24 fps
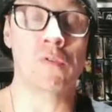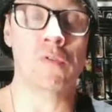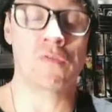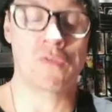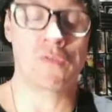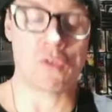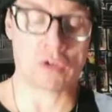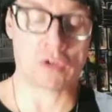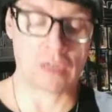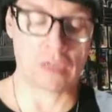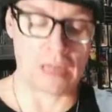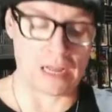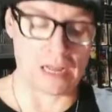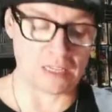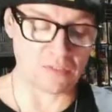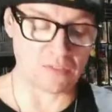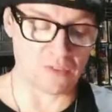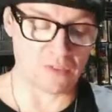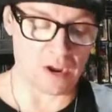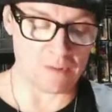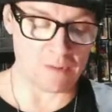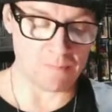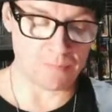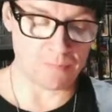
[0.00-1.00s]
for
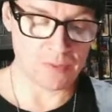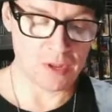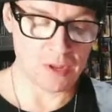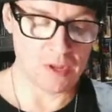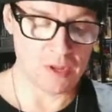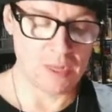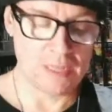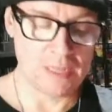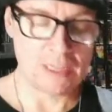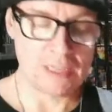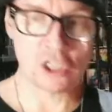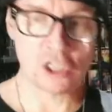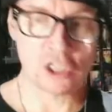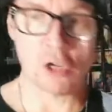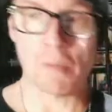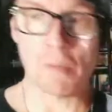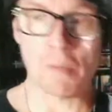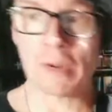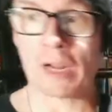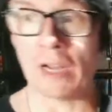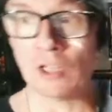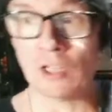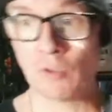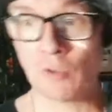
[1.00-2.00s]
classified. So
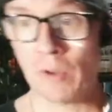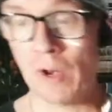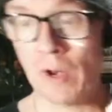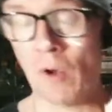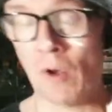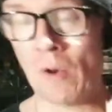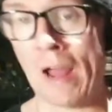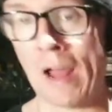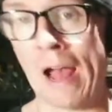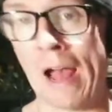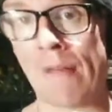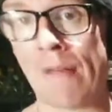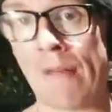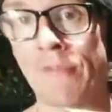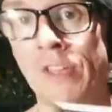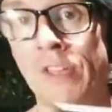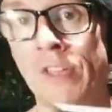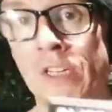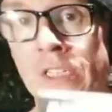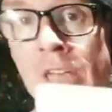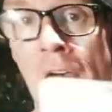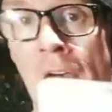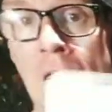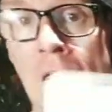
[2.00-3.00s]
because we don't have the
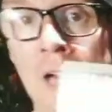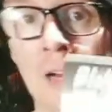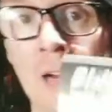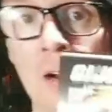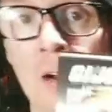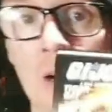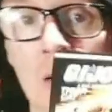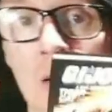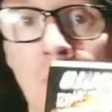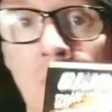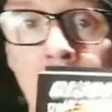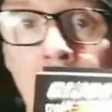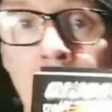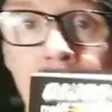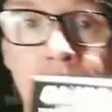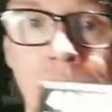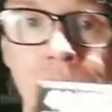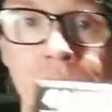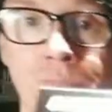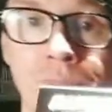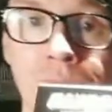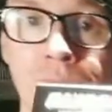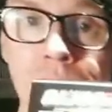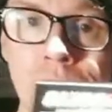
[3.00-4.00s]
Tiger
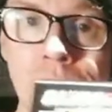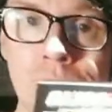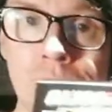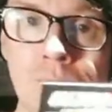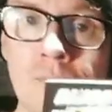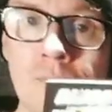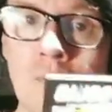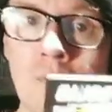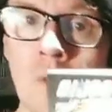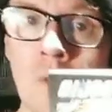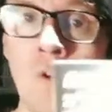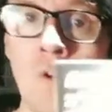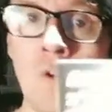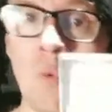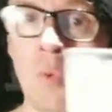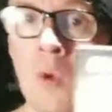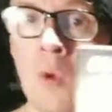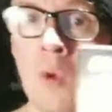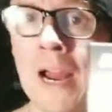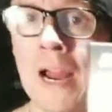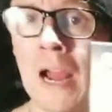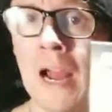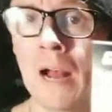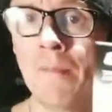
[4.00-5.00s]

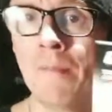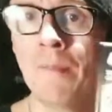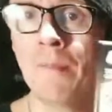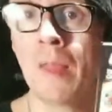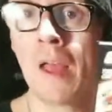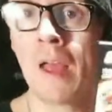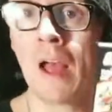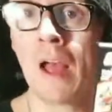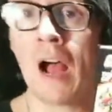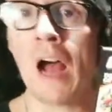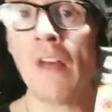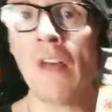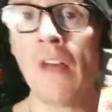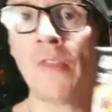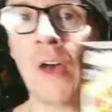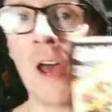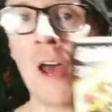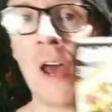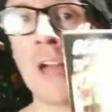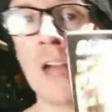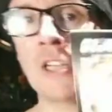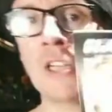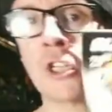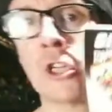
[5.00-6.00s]
Ram, I
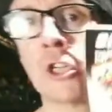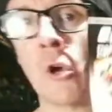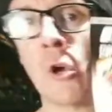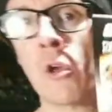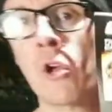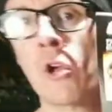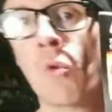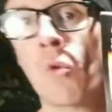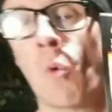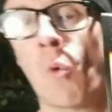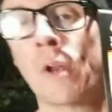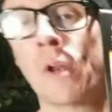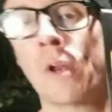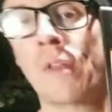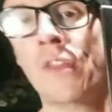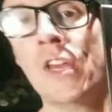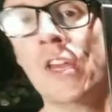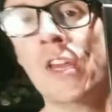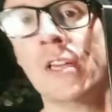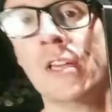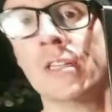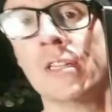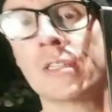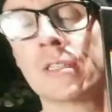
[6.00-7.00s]
thought I'd show you one of
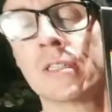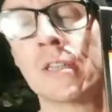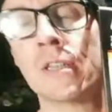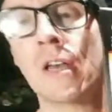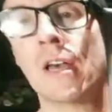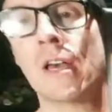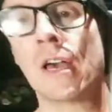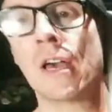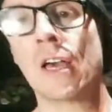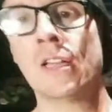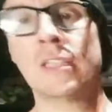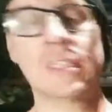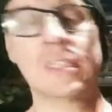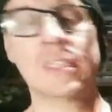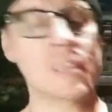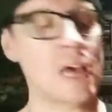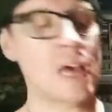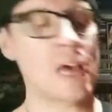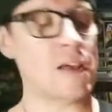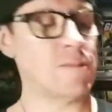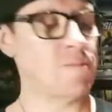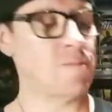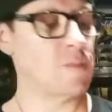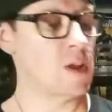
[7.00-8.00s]
these
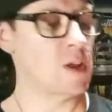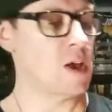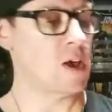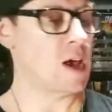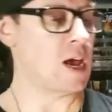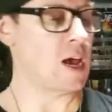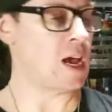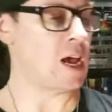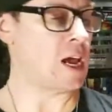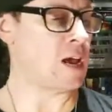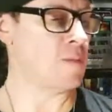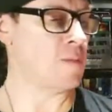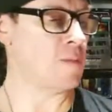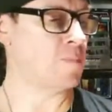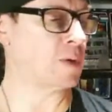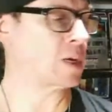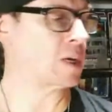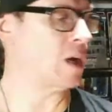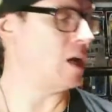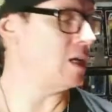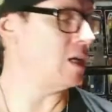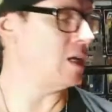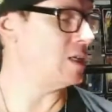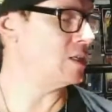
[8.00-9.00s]
instead. And
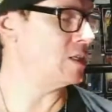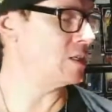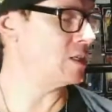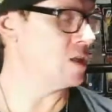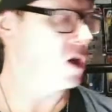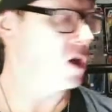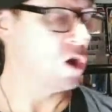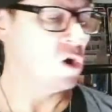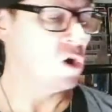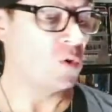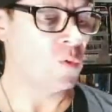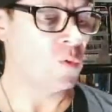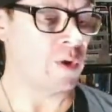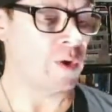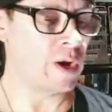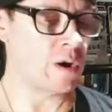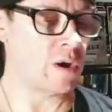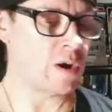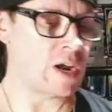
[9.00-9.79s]
because we are